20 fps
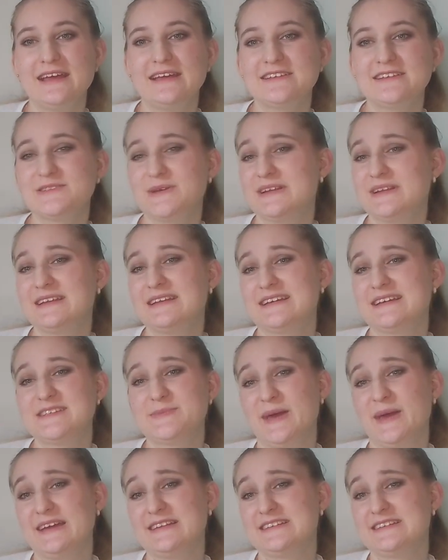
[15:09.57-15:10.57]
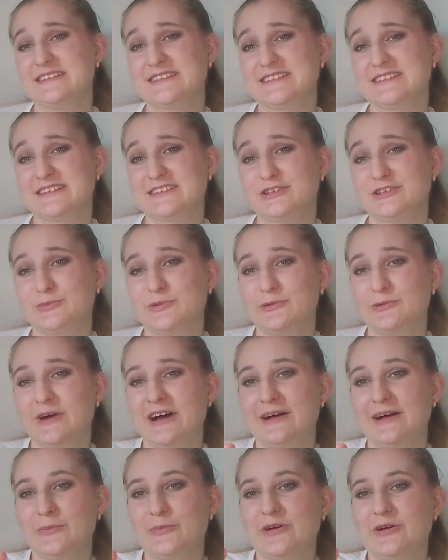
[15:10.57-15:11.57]
so I didn't expect it to stick super
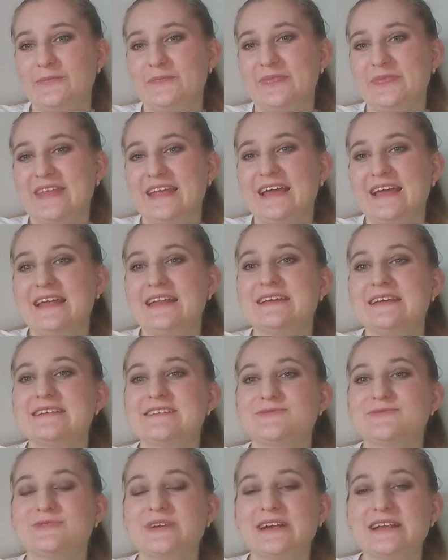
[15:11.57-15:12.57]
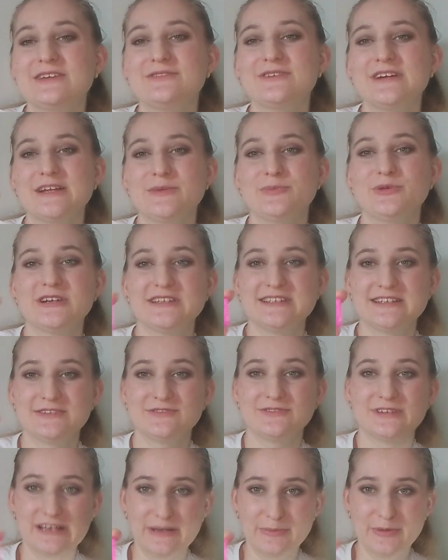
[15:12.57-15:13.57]
well, but it is really, really pretty
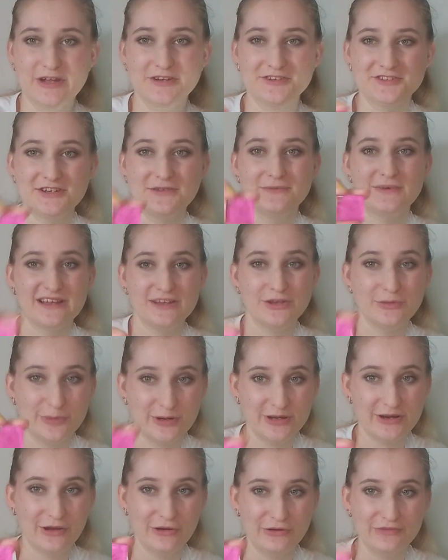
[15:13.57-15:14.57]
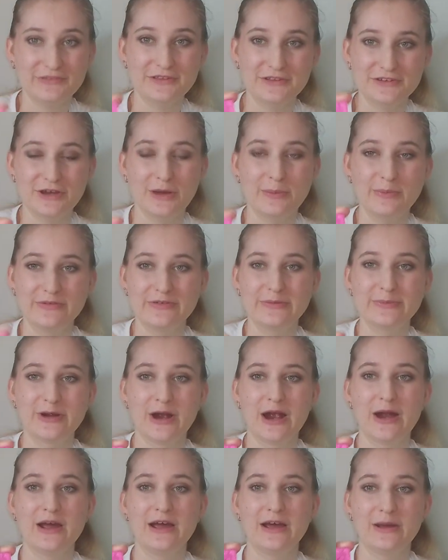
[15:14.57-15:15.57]
and really punchy when you put it over the top of
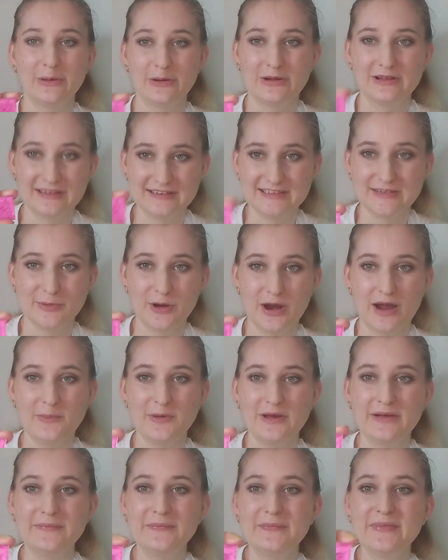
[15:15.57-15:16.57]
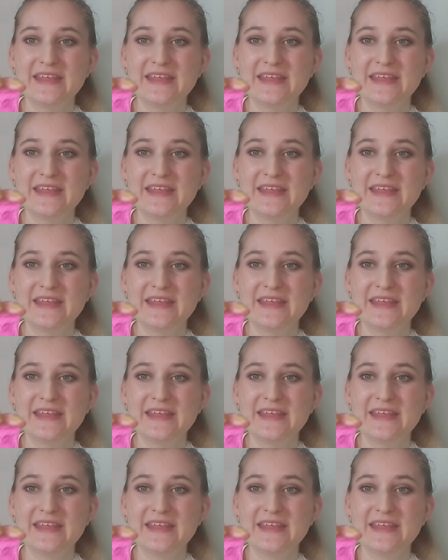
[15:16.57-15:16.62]
a glitter primer.